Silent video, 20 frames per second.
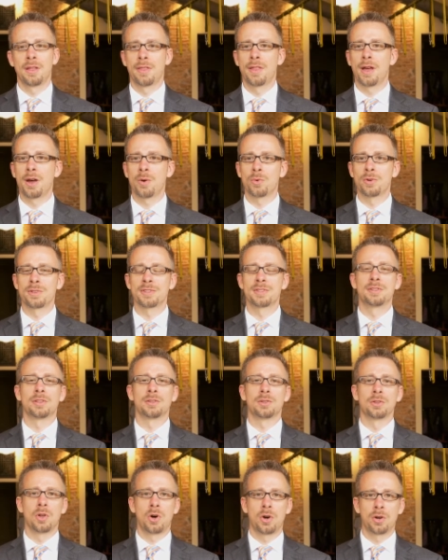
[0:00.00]
That was the
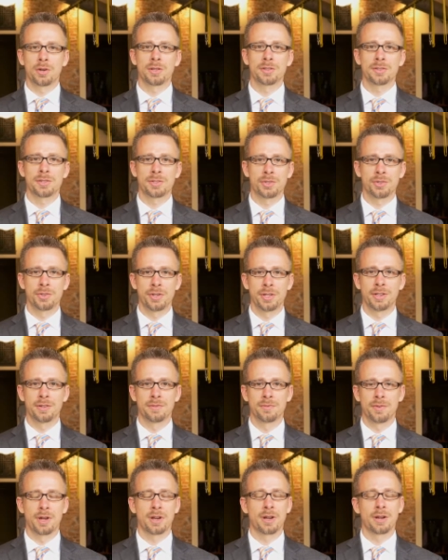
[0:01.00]
longest streak
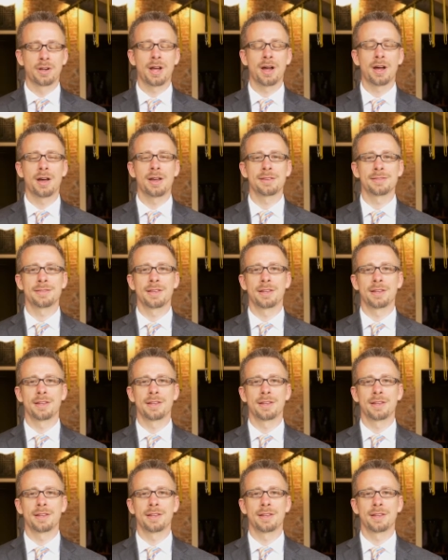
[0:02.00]
of record highs